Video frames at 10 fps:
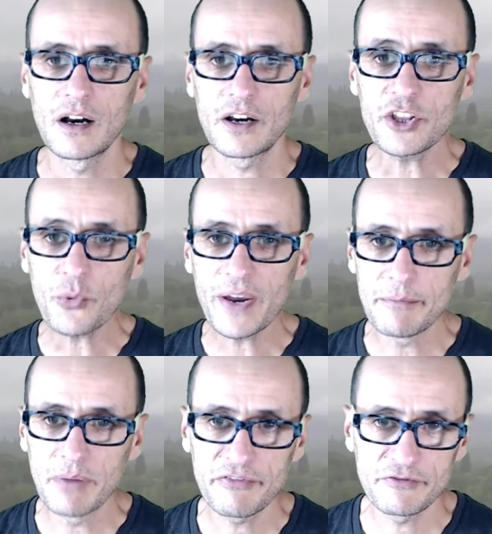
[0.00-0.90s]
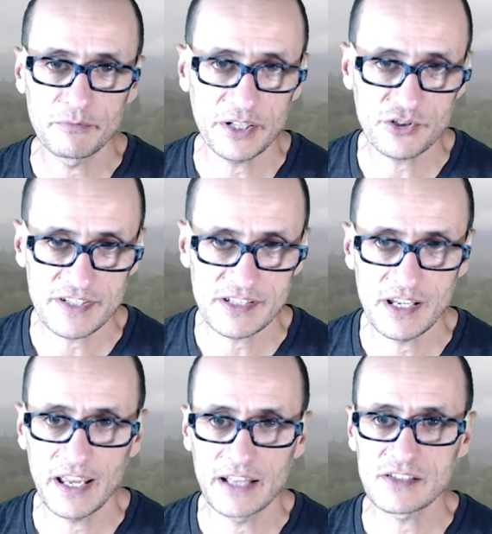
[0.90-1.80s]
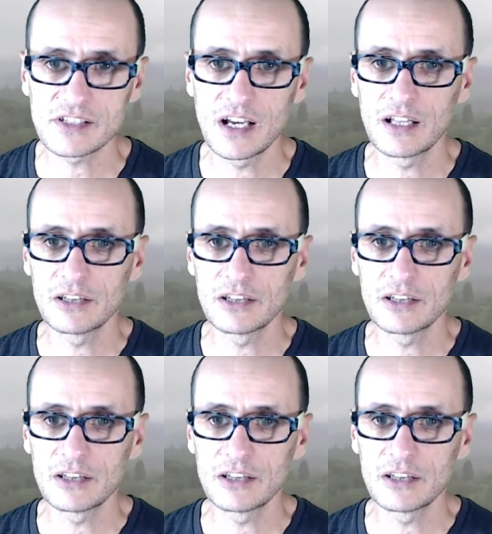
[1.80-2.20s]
Another way to buff, buttress against uh,